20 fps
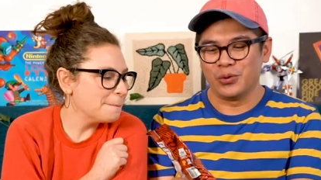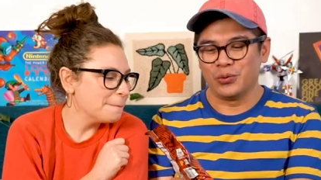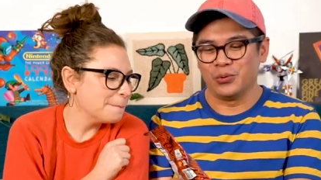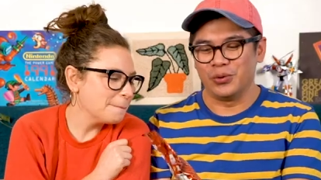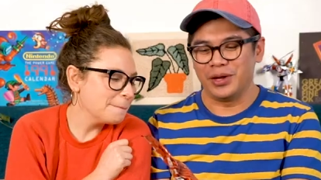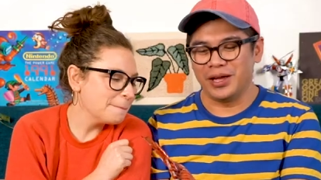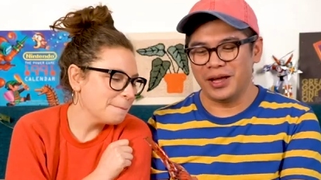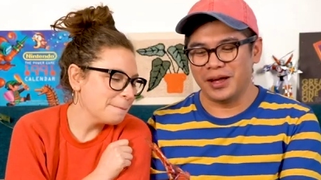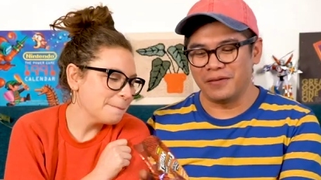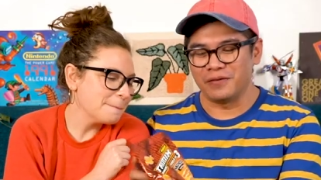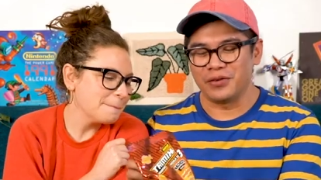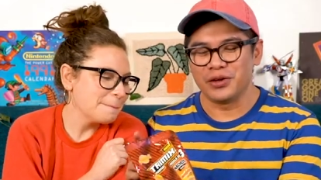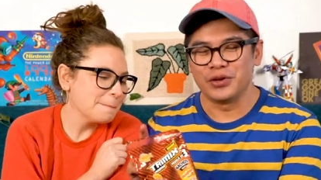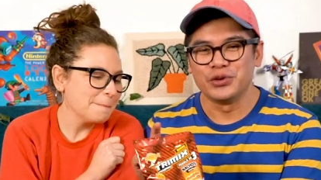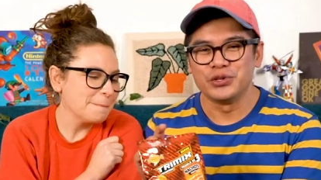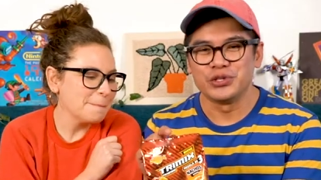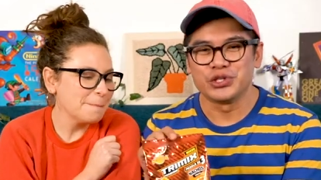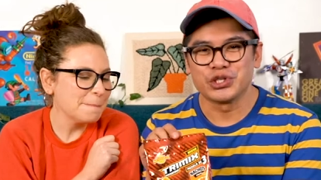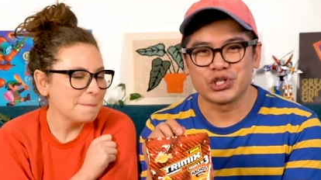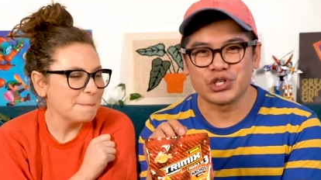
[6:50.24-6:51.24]
Speaker 1: We have
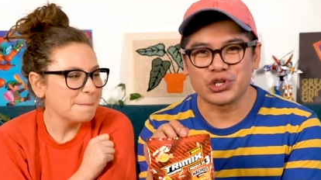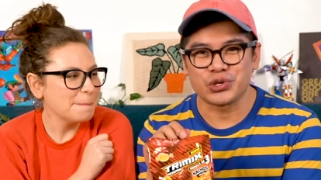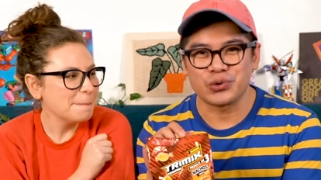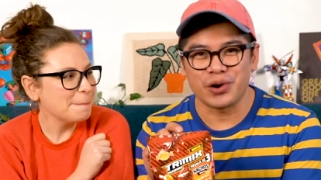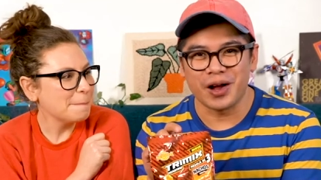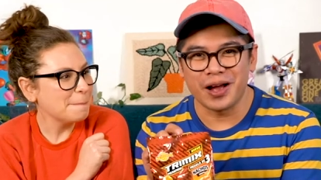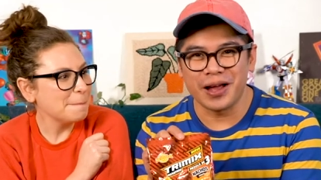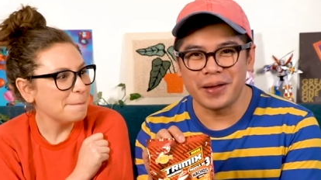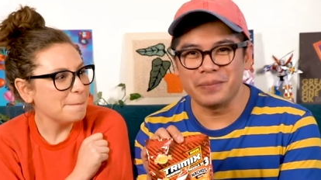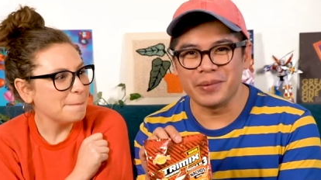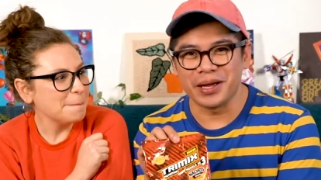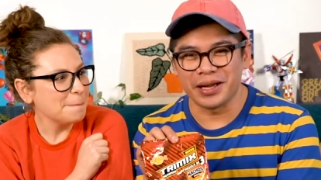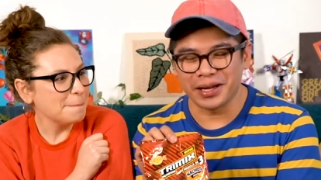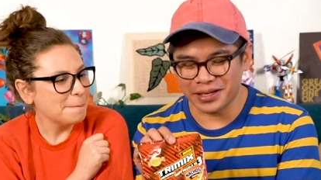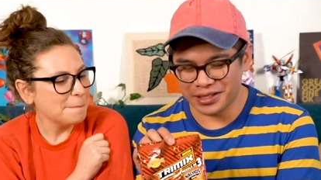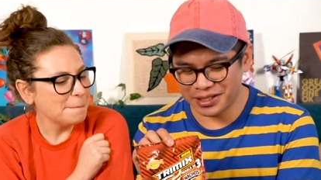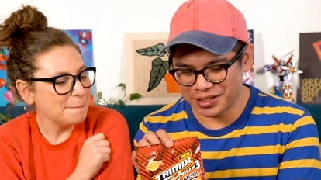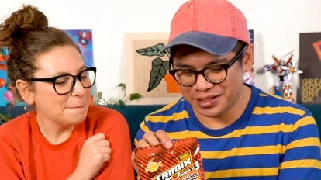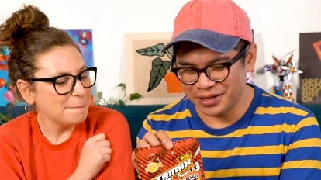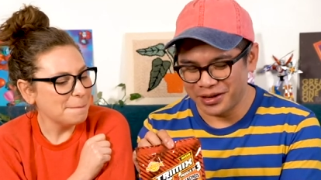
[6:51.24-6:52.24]

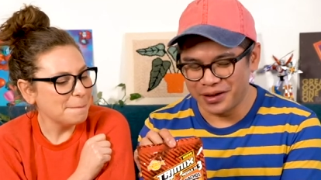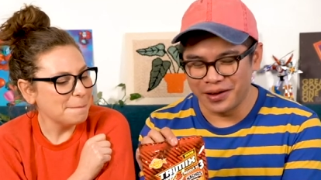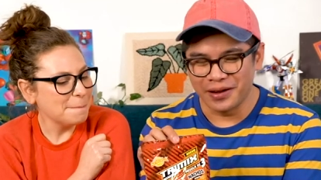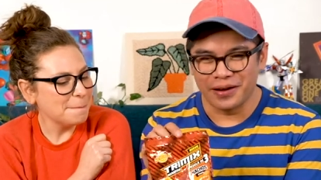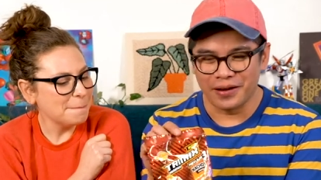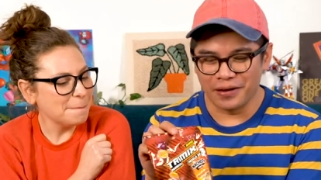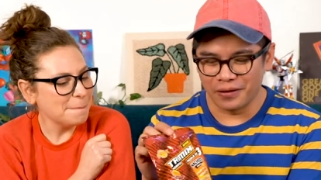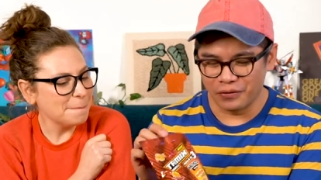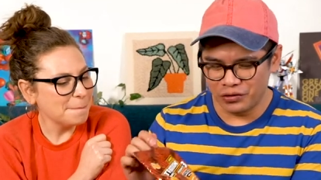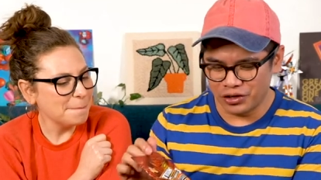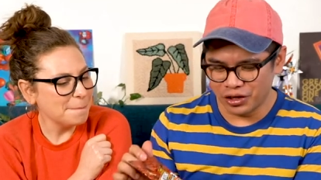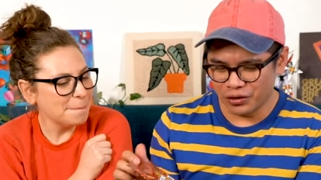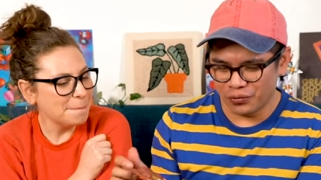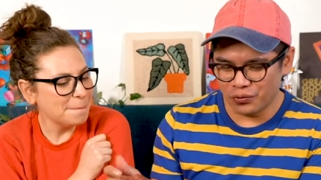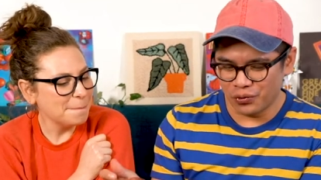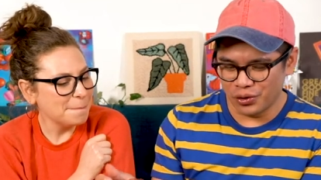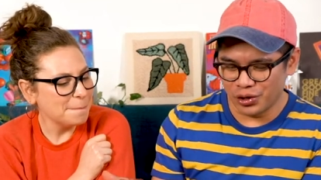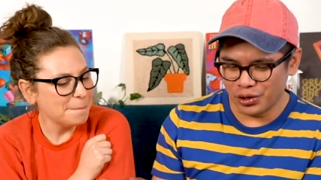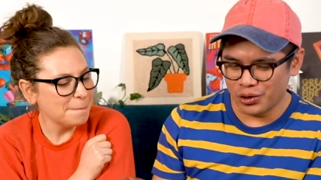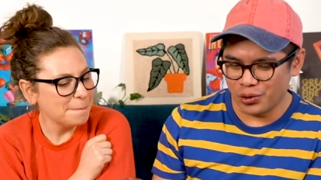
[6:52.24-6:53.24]
tri-mix of
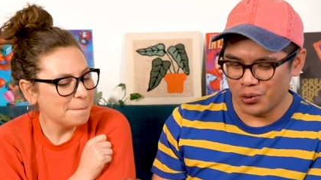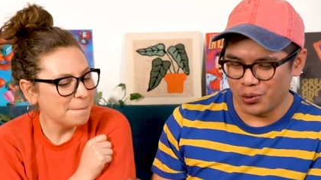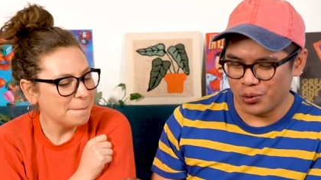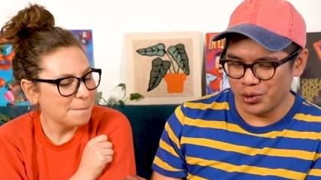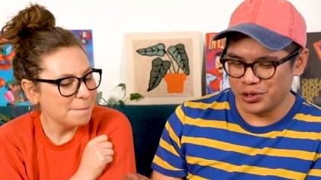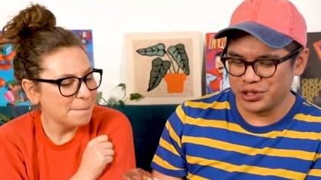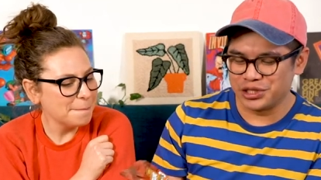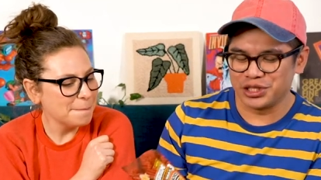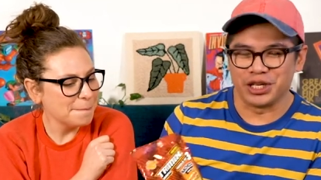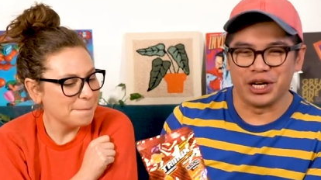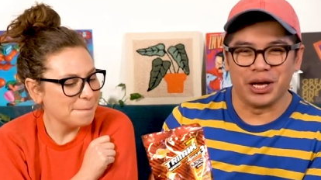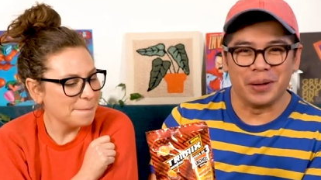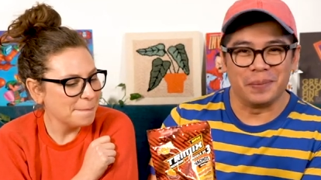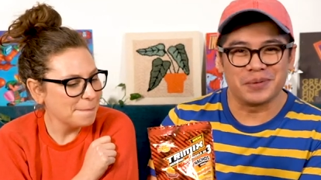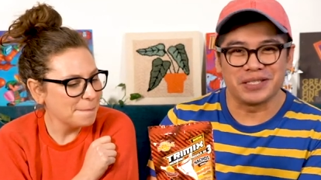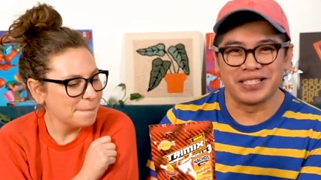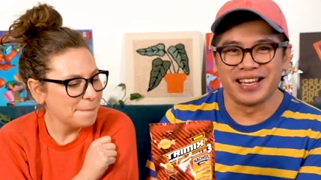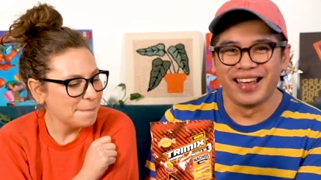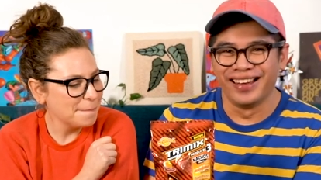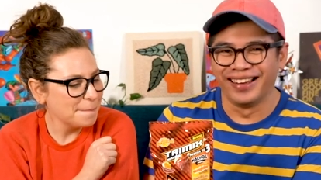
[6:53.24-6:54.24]
different corn
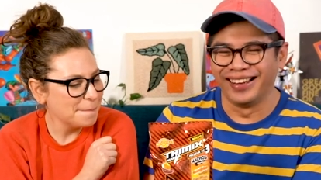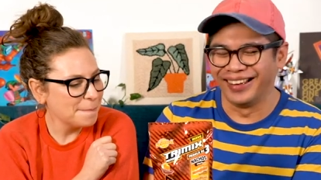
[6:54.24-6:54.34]
chips.